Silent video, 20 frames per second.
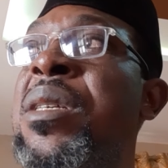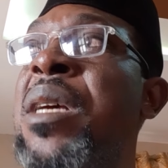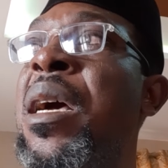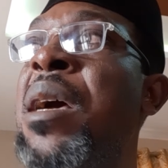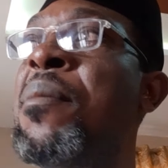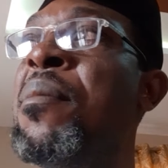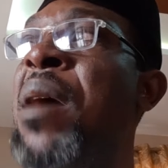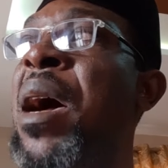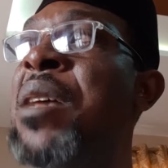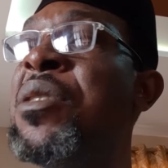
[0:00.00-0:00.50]

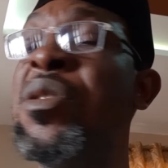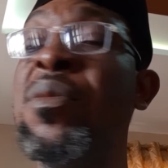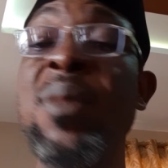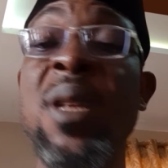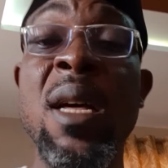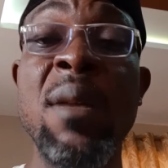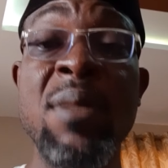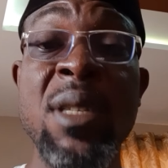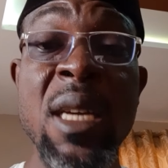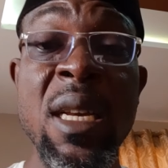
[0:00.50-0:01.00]
um, assuming
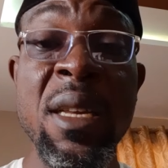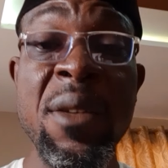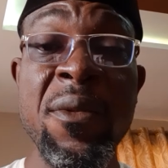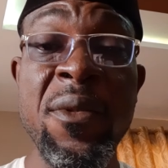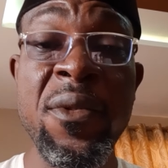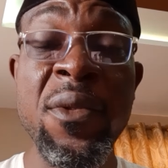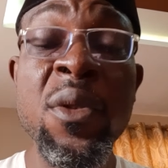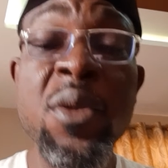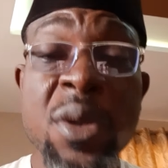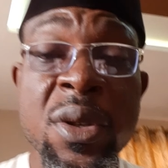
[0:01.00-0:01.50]
I'm selling
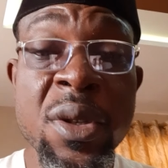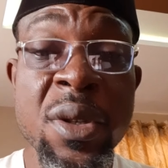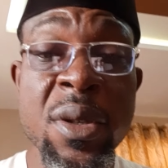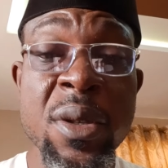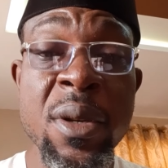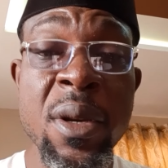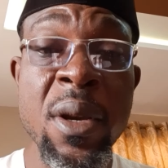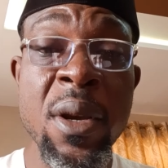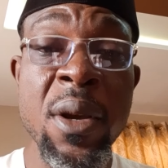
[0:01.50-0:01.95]
fruits,